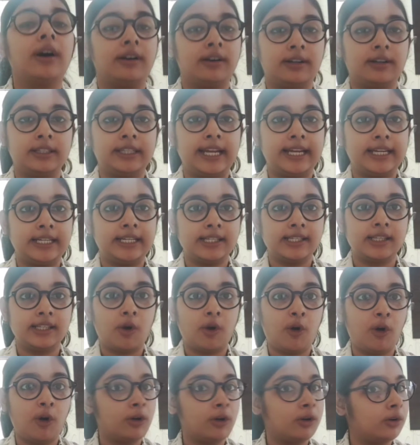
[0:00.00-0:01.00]
That
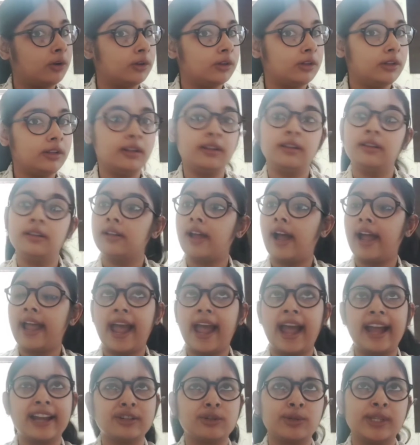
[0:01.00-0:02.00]
is all
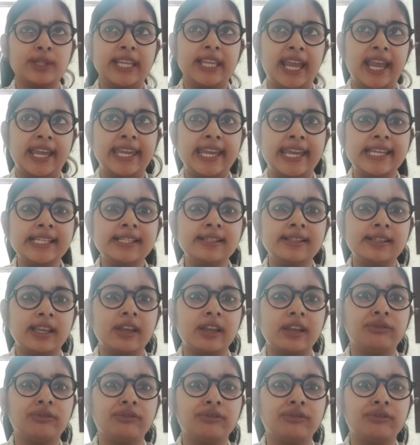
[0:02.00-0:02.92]
I had to say, I guess.